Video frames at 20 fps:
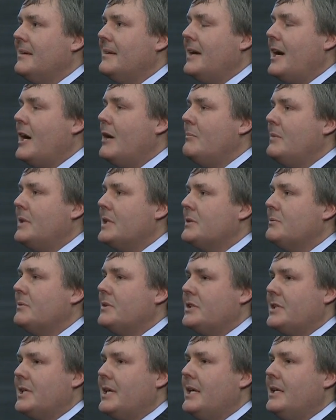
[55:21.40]
How much
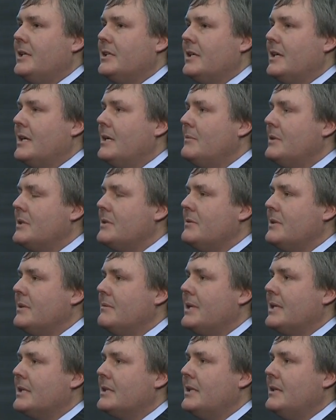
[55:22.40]
would change, and how much would
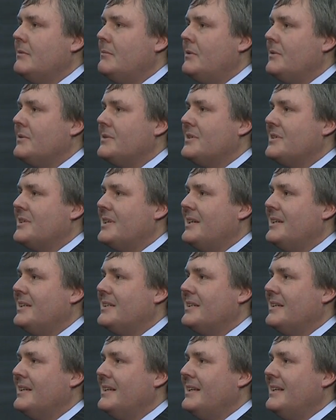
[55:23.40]
you actually want to
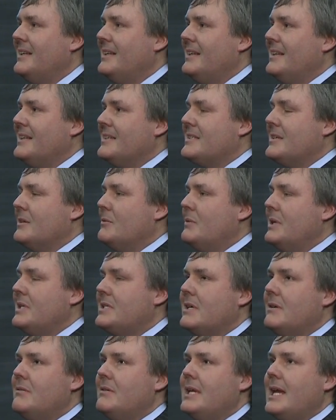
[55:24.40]
change? So we
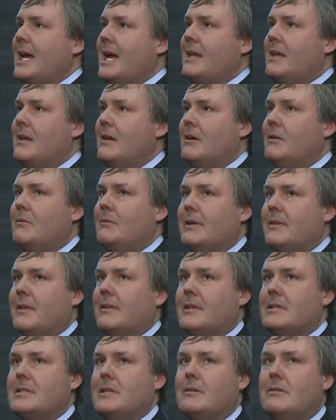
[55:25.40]
don't yet know whether
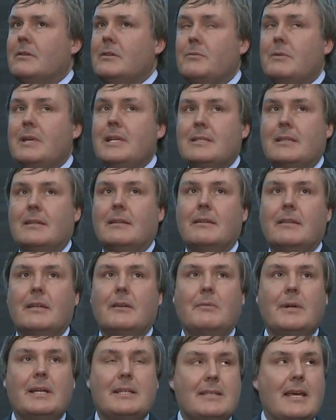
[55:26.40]
there's a good reason
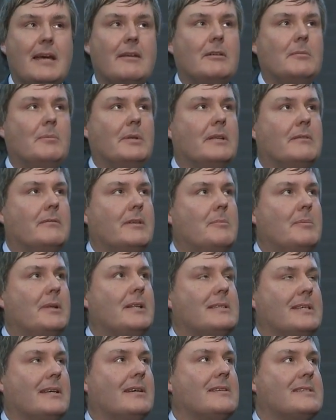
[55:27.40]
that we're terrible at
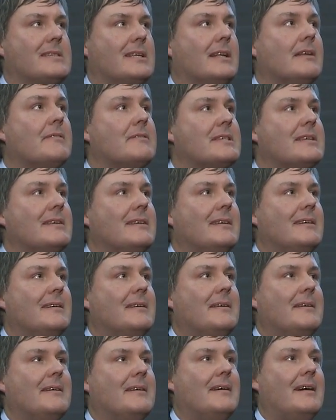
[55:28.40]
rebuilding ourselves.
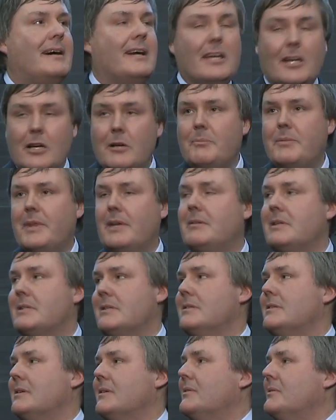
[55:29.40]
I hope there
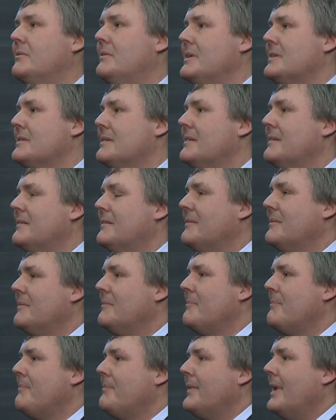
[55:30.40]
isn't a good reason.
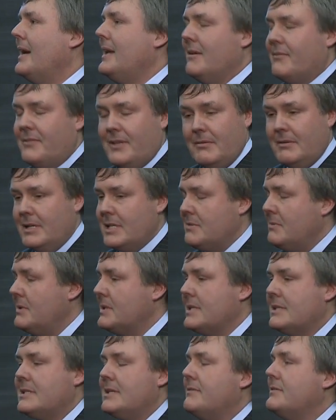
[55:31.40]
And if there is, we'll
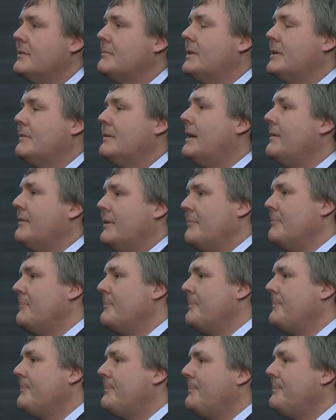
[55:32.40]
just have to work around
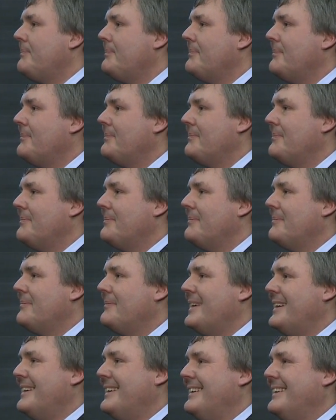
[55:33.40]

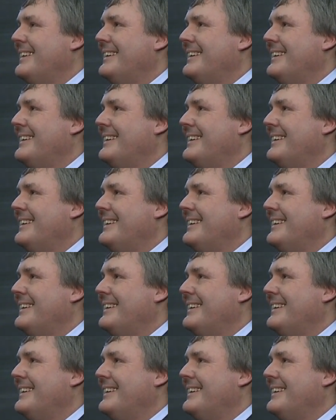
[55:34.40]
it.